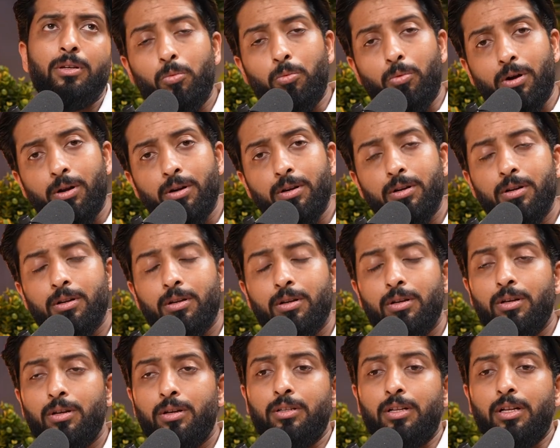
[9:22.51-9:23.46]

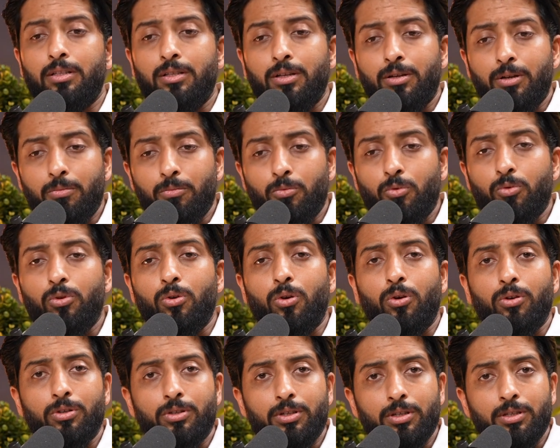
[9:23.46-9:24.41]
One, that there are more
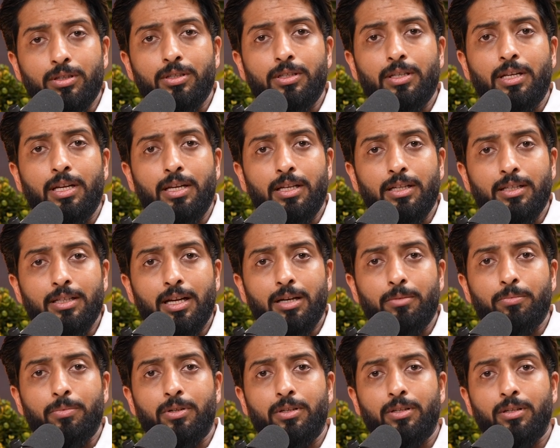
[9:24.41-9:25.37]
launches in
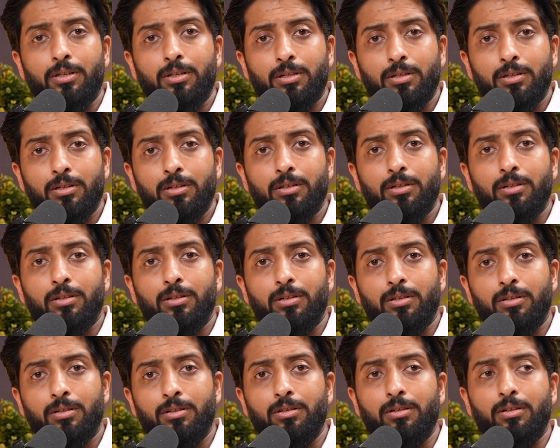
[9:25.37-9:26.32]
that
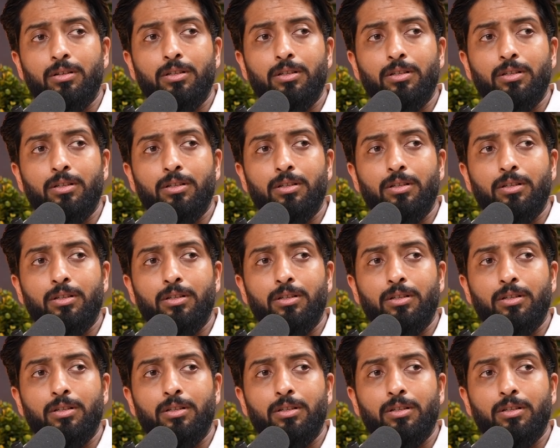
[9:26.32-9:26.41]
particular